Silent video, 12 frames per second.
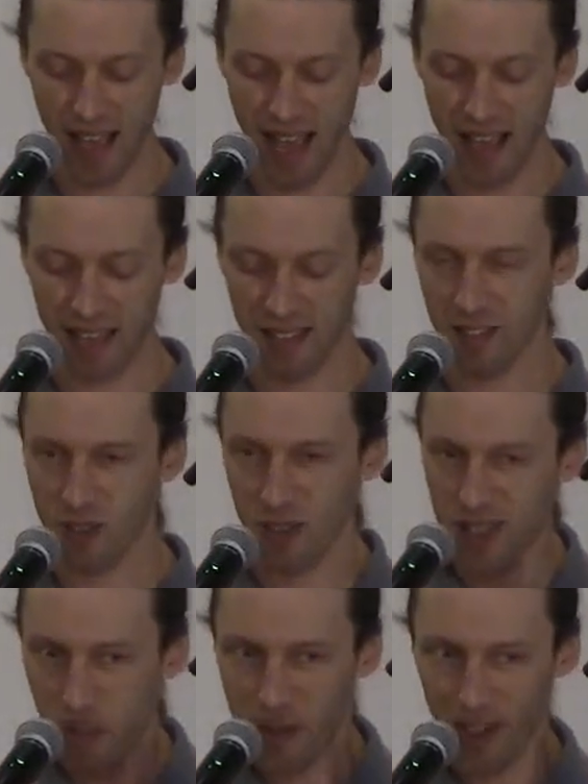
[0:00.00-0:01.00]
and just
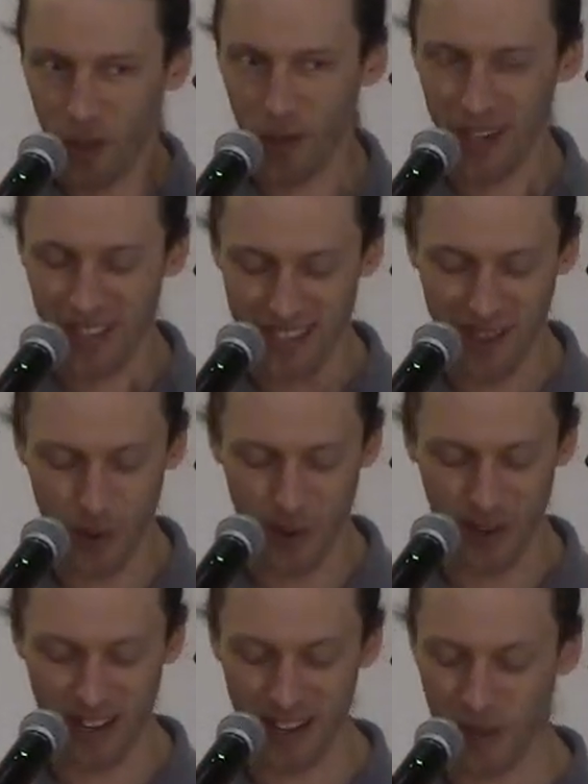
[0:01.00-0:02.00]
a little bit of crickets
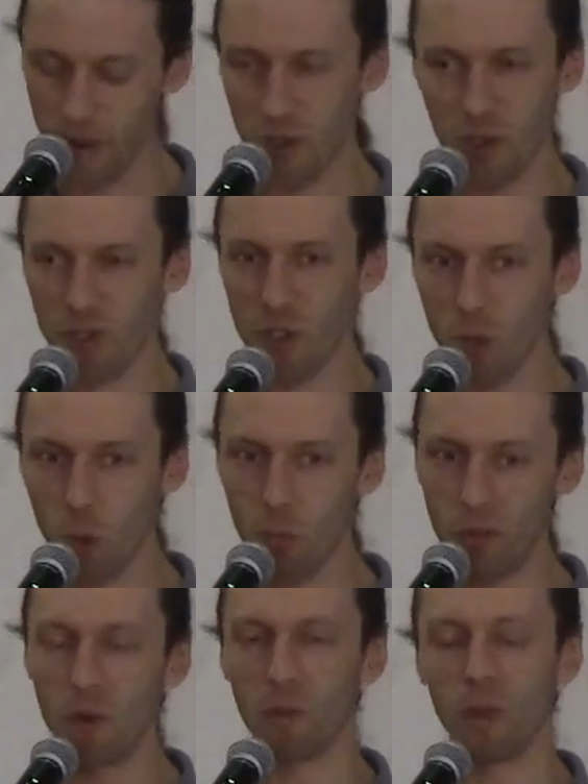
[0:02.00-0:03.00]
going on. It was just so
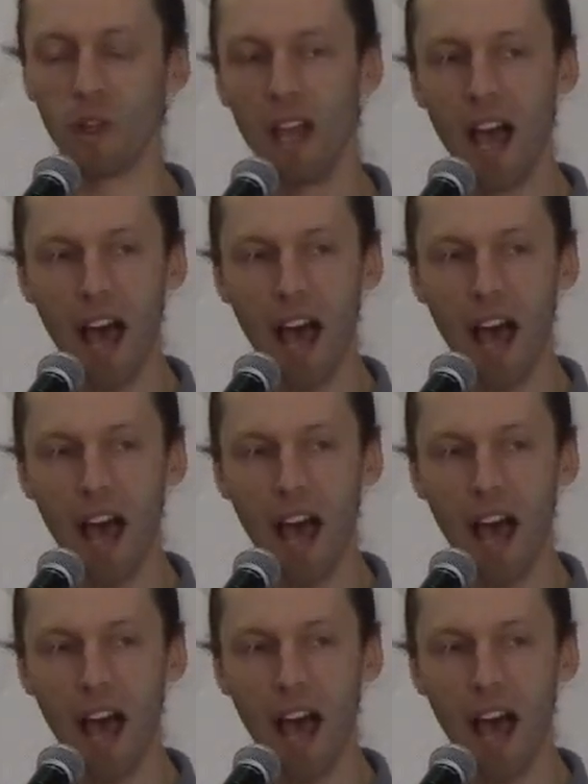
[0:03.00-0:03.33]
beautiful.